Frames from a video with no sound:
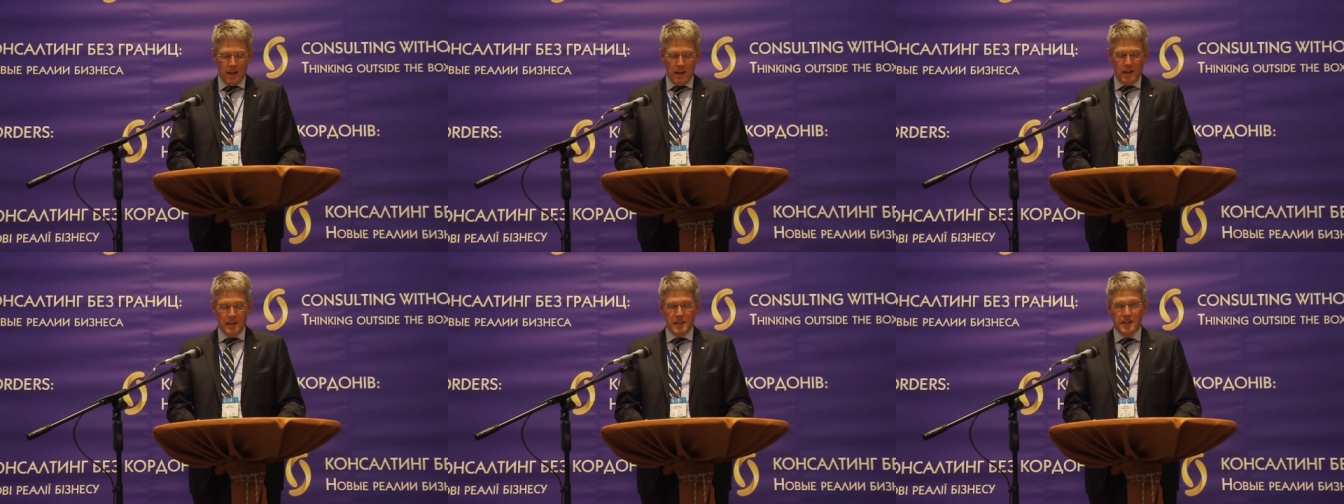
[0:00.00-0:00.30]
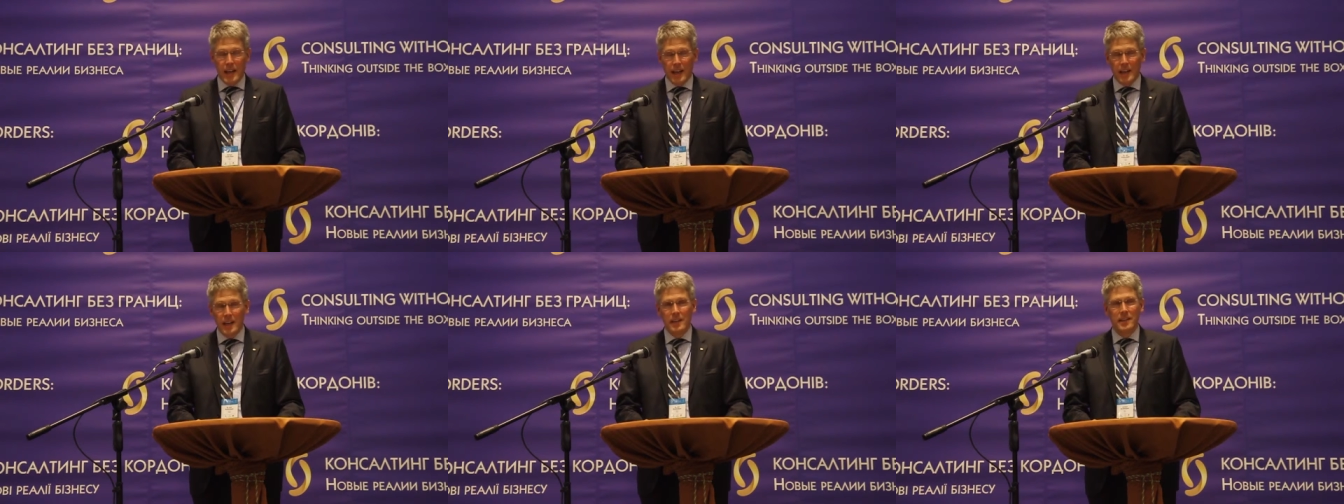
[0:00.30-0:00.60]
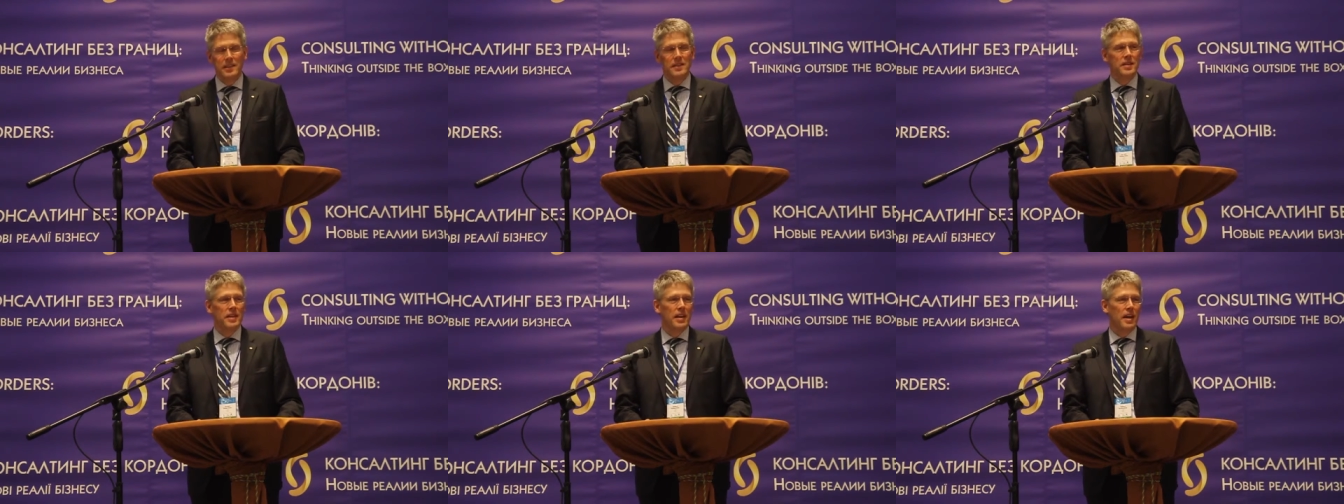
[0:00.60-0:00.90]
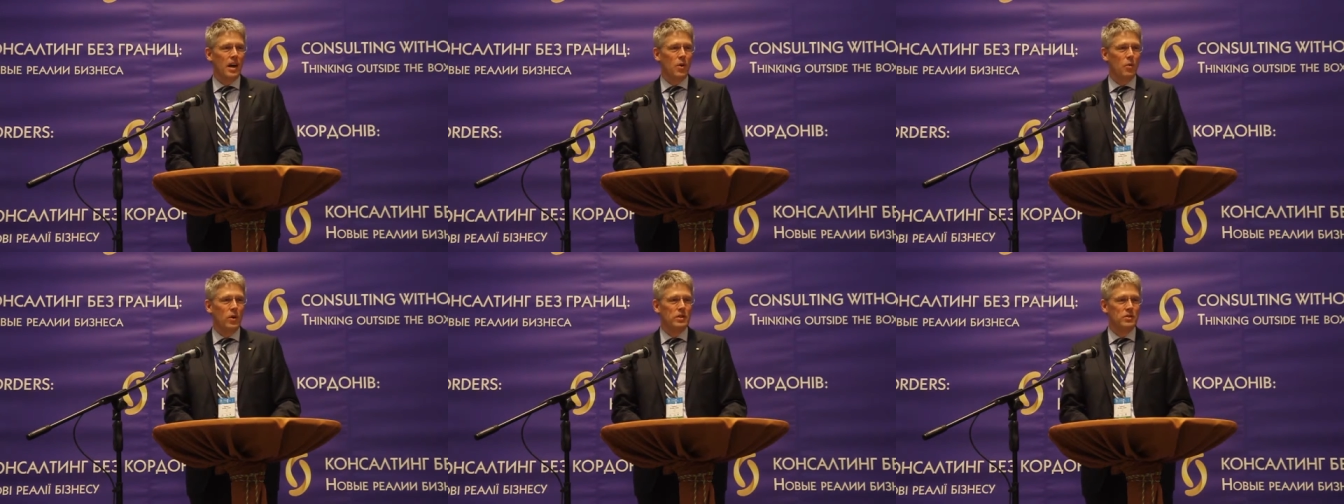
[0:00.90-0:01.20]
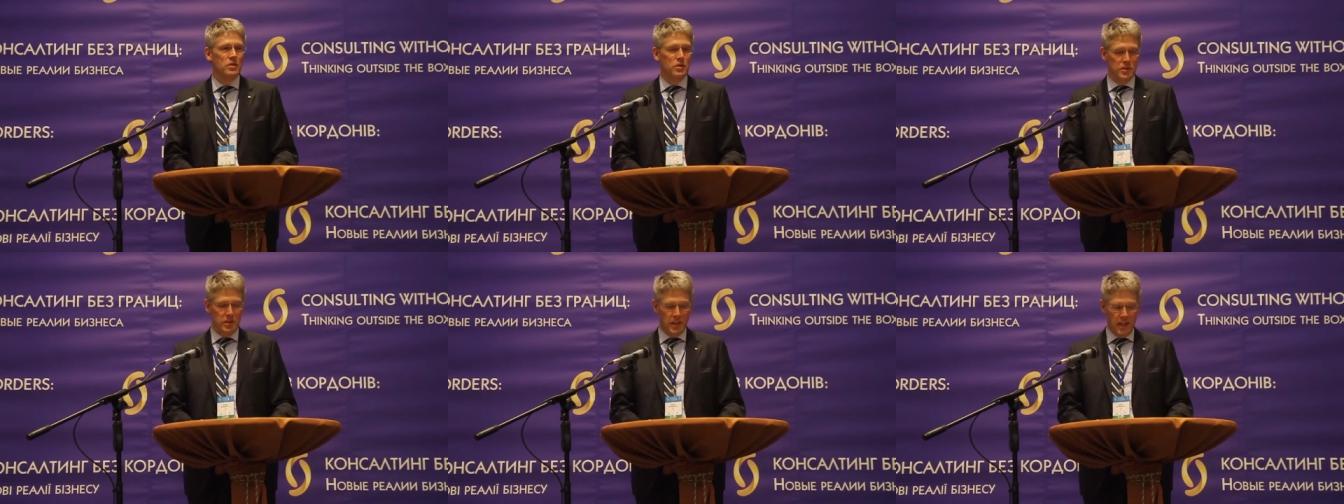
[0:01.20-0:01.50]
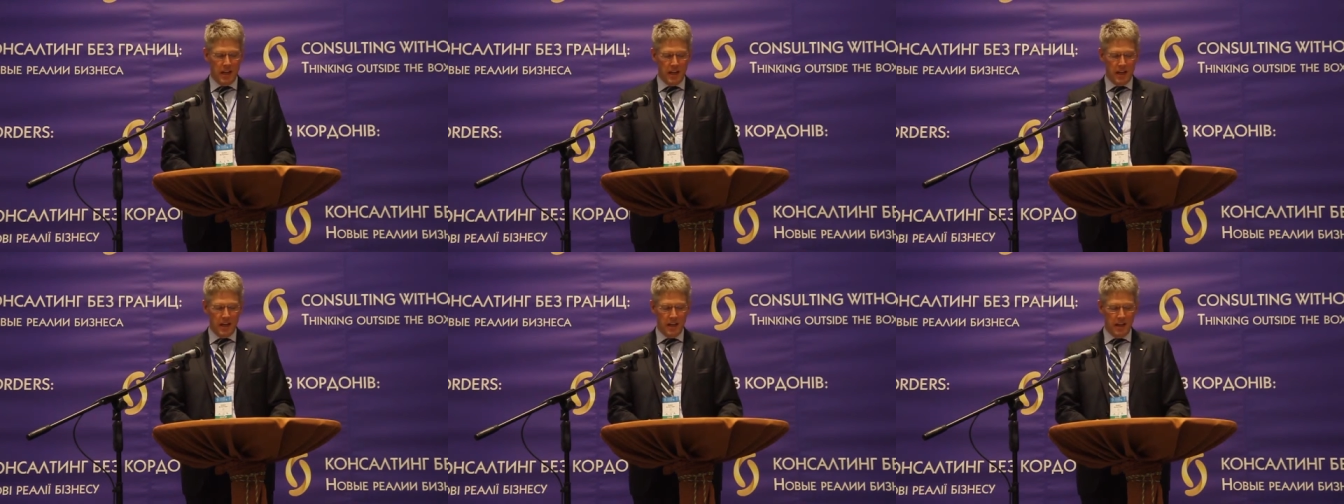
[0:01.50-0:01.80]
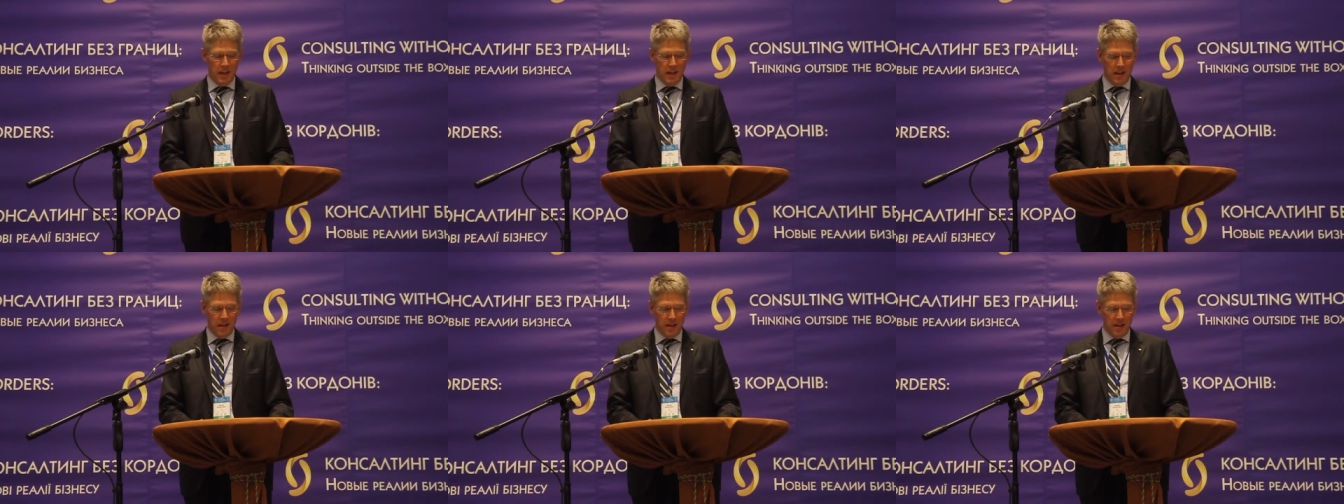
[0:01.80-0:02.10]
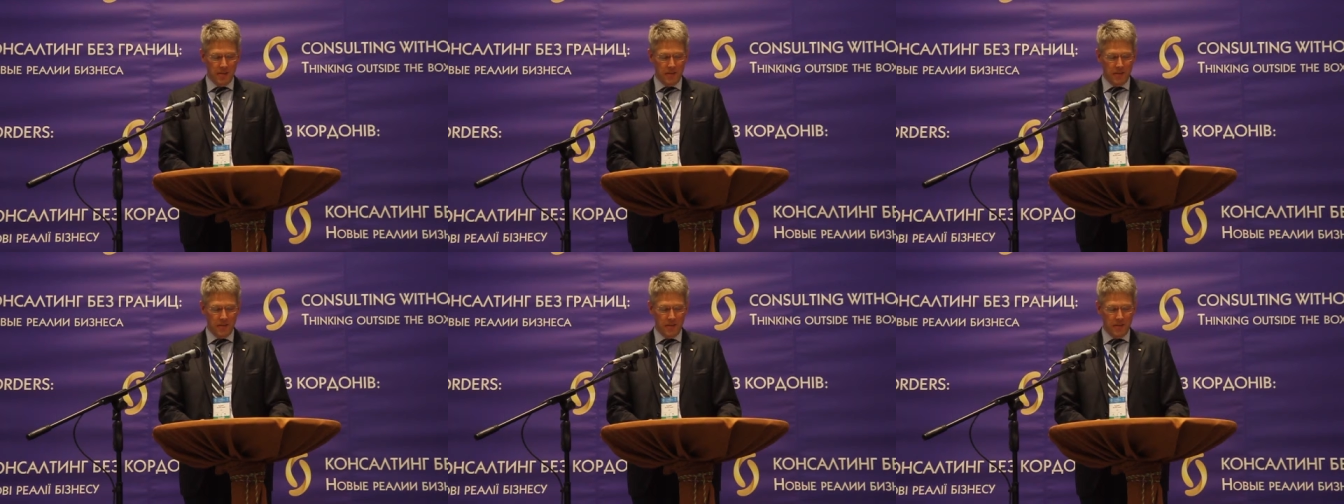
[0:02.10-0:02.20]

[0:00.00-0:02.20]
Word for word: Second, I want to say uh,